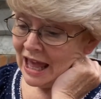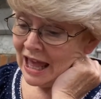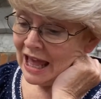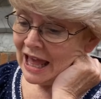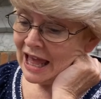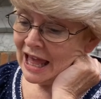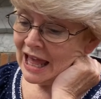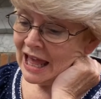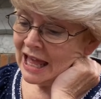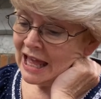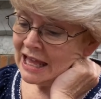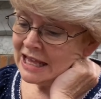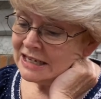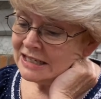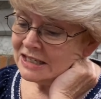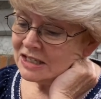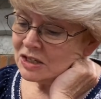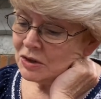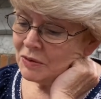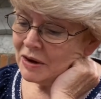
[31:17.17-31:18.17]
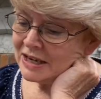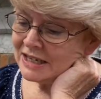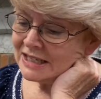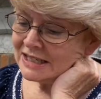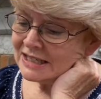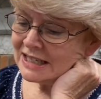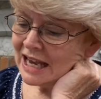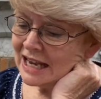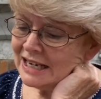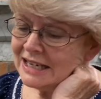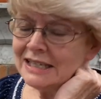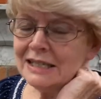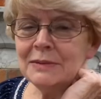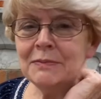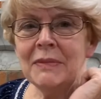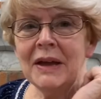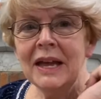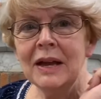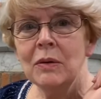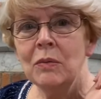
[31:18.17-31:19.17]
And so I decided to
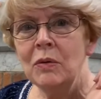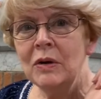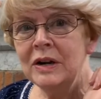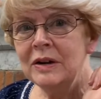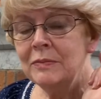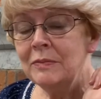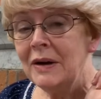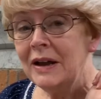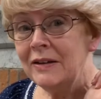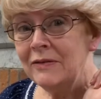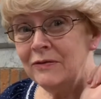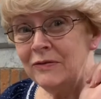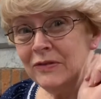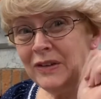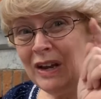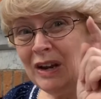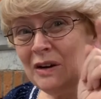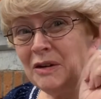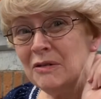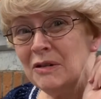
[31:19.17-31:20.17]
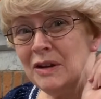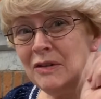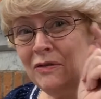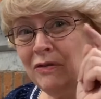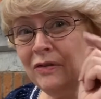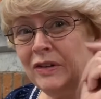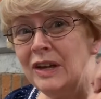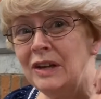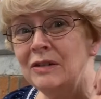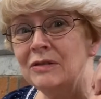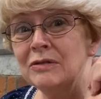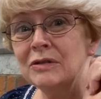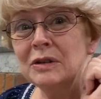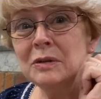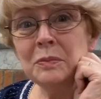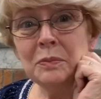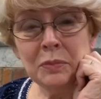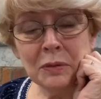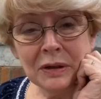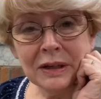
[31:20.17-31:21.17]
make one of my very
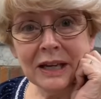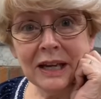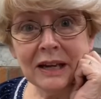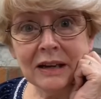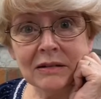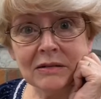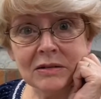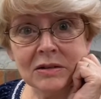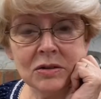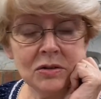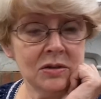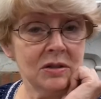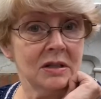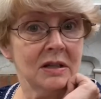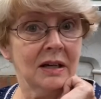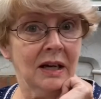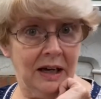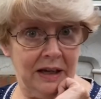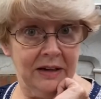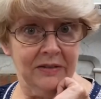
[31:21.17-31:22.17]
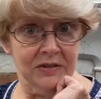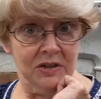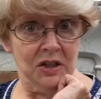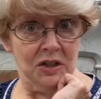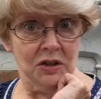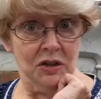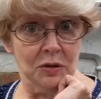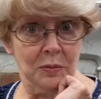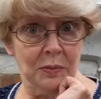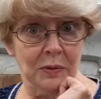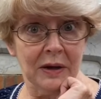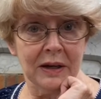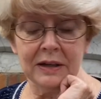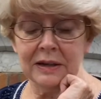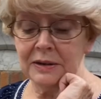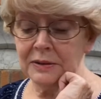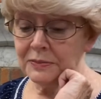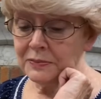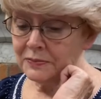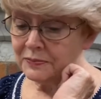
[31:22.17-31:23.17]
favorite book characters out of gingerbread.
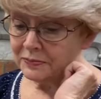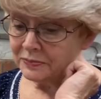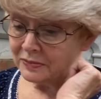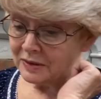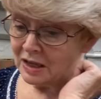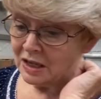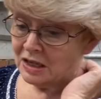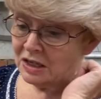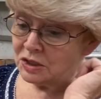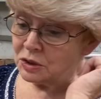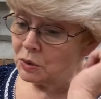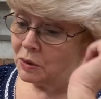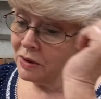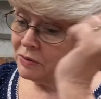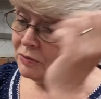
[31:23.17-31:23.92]
So I